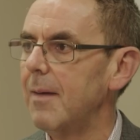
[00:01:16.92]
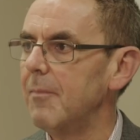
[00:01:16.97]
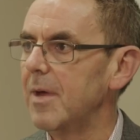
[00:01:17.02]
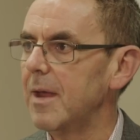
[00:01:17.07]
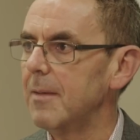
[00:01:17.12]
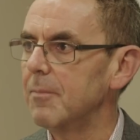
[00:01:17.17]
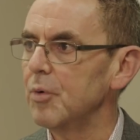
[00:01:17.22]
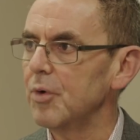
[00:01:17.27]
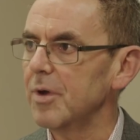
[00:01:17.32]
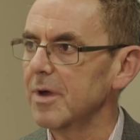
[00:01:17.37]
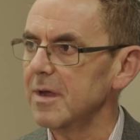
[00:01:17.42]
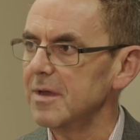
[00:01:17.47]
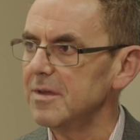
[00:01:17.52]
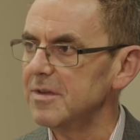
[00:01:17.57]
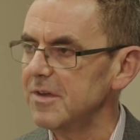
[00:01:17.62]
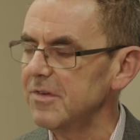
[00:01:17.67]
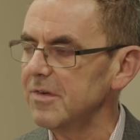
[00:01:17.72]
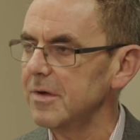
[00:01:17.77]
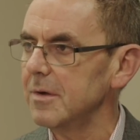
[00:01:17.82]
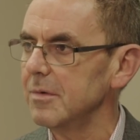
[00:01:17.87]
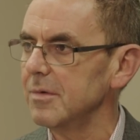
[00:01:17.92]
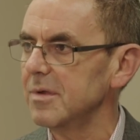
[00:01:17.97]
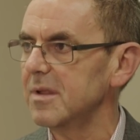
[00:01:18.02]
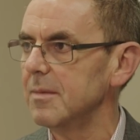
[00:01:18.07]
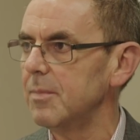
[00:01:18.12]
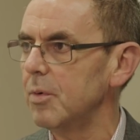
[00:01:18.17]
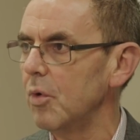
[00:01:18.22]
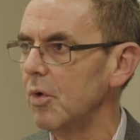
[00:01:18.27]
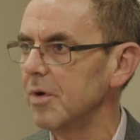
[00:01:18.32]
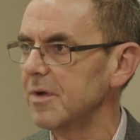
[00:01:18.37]
and putting additional
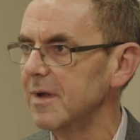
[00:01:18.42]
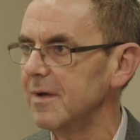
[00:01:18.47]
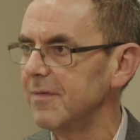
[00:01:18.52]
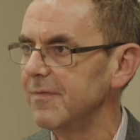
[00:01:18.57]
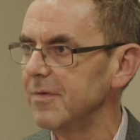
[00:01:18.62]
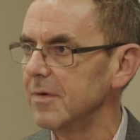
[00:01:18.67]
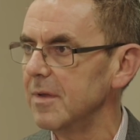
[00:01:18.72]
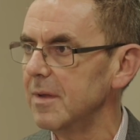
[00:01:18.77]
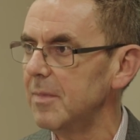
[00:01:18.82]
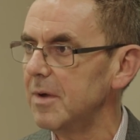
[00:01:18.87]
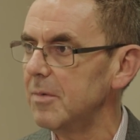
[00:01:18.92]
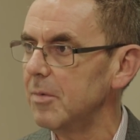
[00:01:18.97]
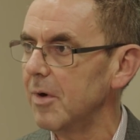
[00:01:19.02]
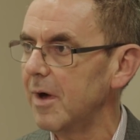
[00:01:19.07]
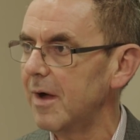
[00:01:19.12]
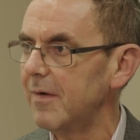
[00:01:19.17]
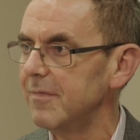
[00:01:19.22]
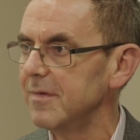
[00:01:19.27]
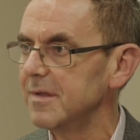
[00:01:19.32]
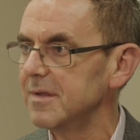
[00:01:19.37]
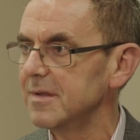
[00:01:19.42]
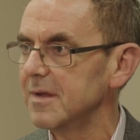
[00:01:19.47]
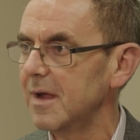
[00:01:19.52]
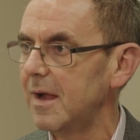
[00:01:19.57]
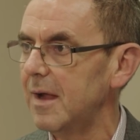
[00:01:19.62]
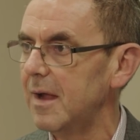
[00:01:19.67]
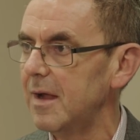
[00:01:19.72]
support in for the midwives